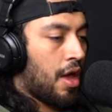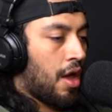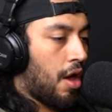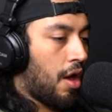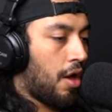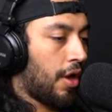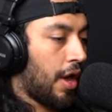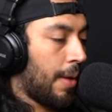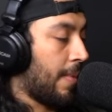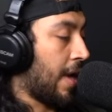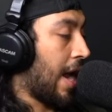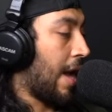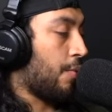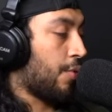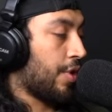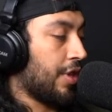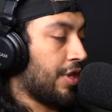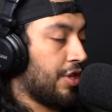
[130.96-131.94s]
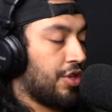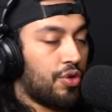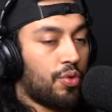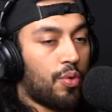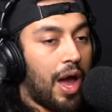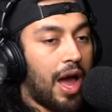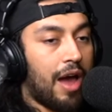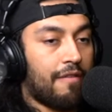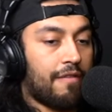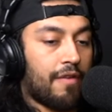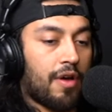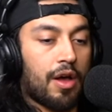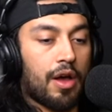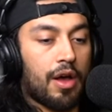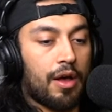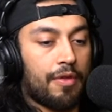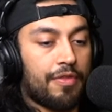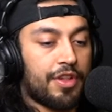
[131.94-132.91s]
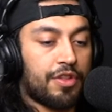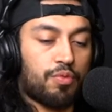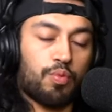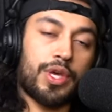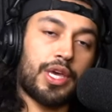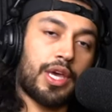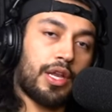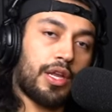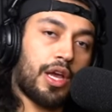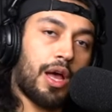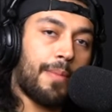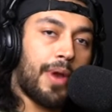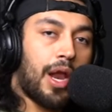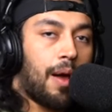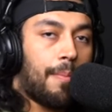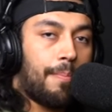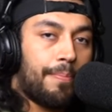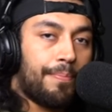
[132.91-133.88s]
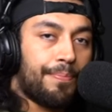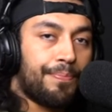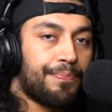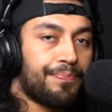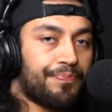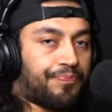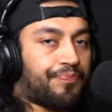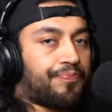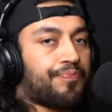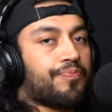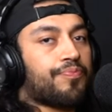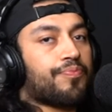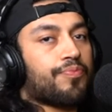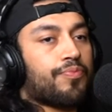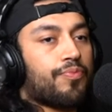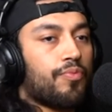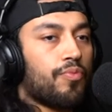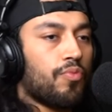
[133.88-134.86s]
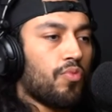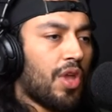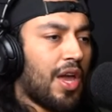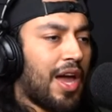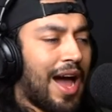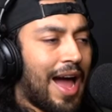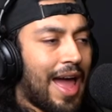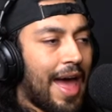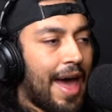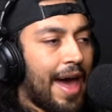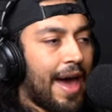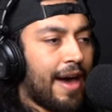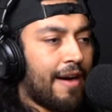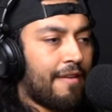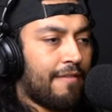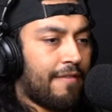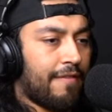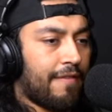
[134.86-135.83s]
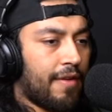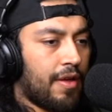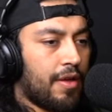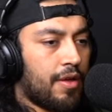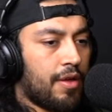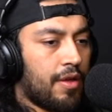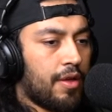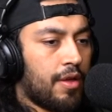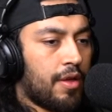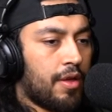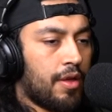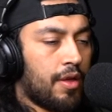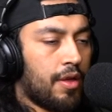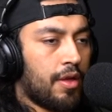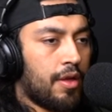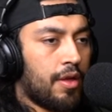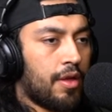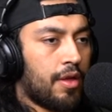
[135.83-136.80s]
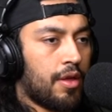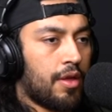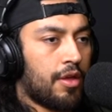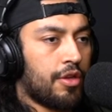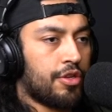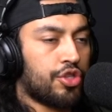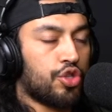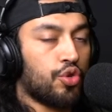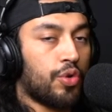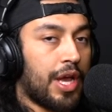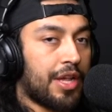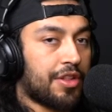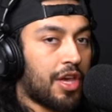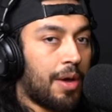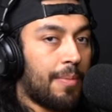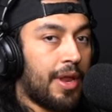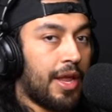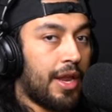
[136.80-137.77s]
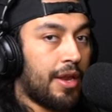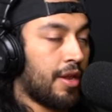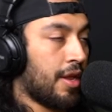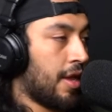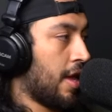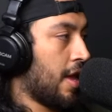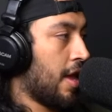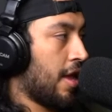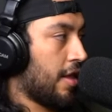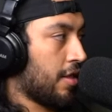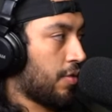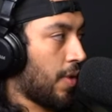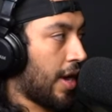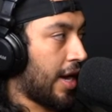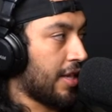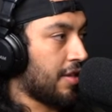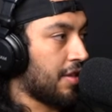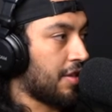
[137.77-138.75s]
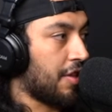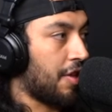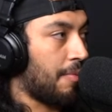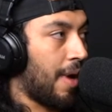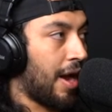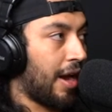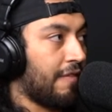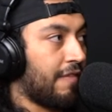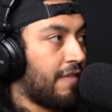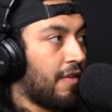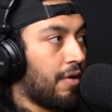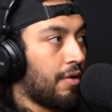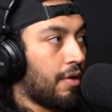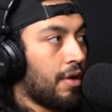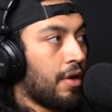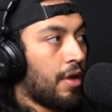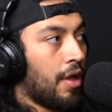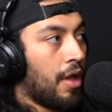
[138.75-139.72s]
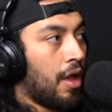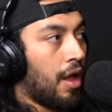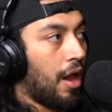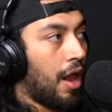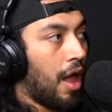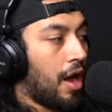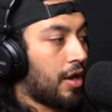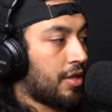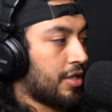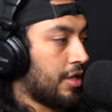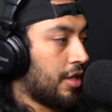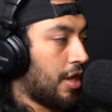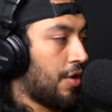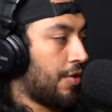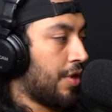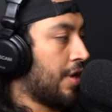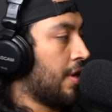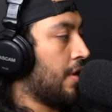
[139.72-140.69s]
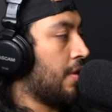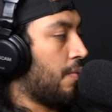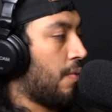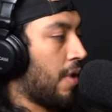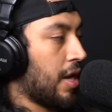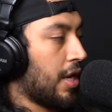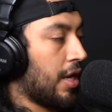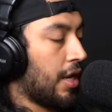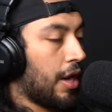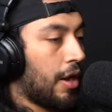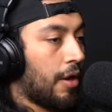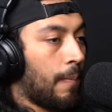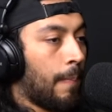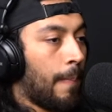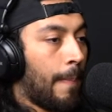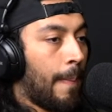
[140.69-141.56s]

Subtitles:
Okay, but I really do have this weekend coming up. I have 2 guests coming in. That's why I got this other microphone locked and loaded, ready to go.